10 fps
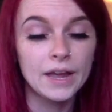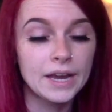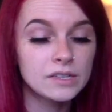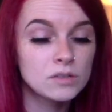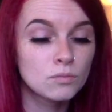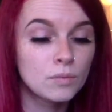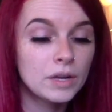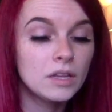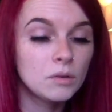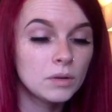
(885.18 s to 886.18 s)
And it's a
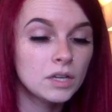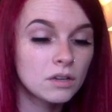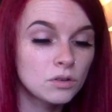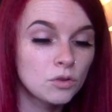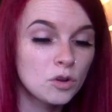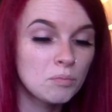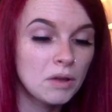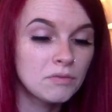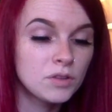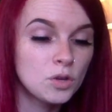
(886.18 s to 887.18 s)
really, really good group
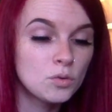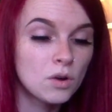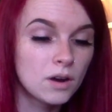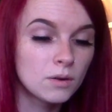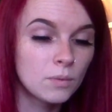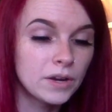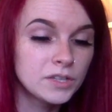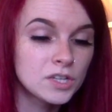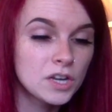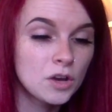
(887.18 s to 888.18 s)
if you are wanting
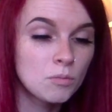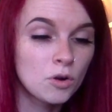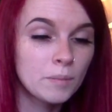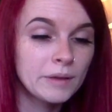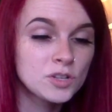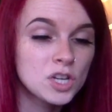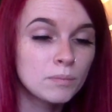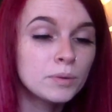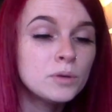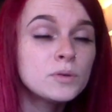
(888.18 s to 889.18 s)
to know more about
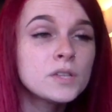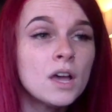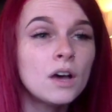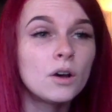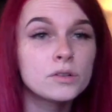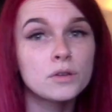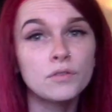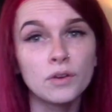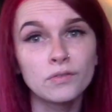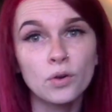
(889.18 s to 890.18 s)
shampoos. Also, if
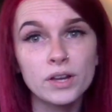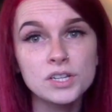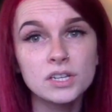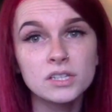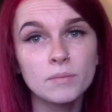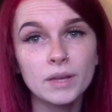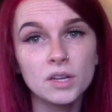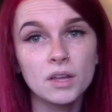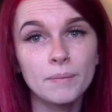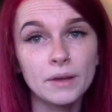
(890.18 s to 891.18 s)
you have questions
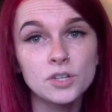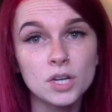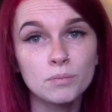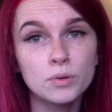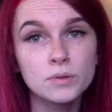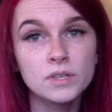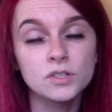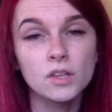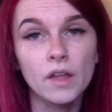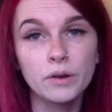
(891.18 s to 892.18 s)
about shampoos,
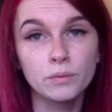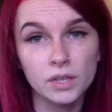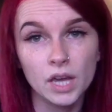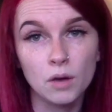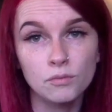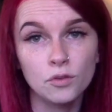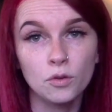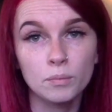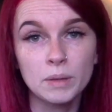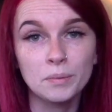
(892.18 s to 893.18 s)
there's a lot of really
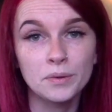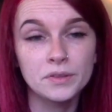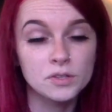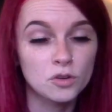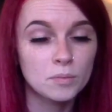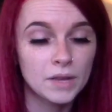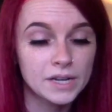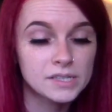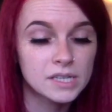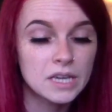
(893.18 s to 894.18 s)
helpful people in this group that I
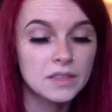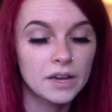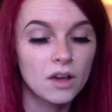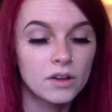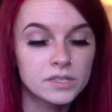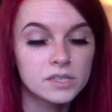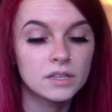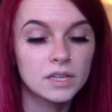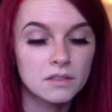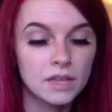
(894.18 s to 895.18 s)
see that
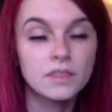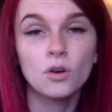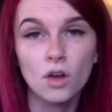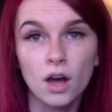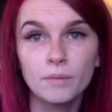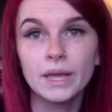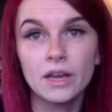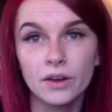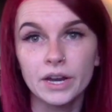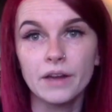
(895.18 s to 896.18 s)
constantly, like, they'll comment
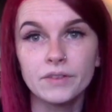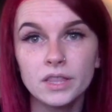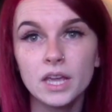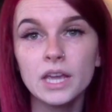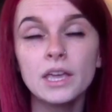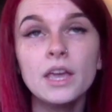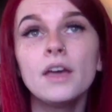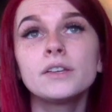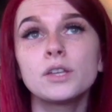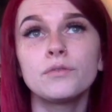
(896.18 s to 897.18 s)
on everything.
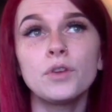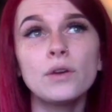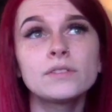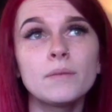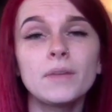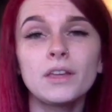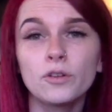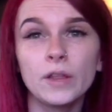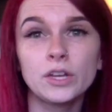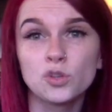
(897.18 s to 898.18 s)
So if you have something you're,
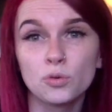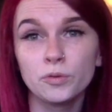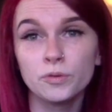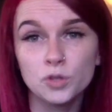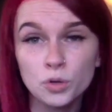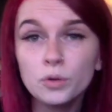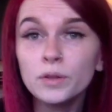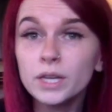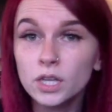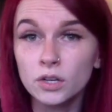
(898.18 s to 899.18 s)
like,
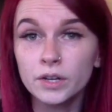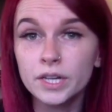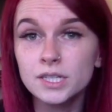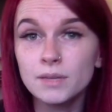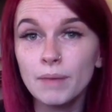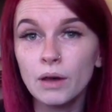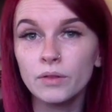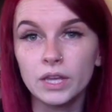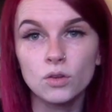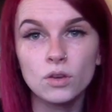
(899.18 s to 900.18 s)
truly curious about,
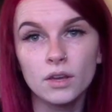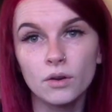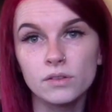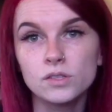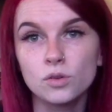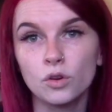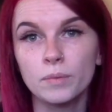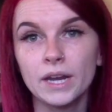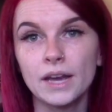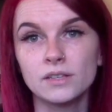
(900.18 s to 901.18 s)
like, you can go to this group
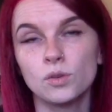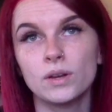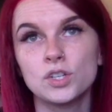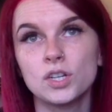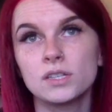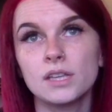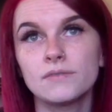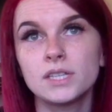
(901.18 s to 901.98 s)
and ask questions. I've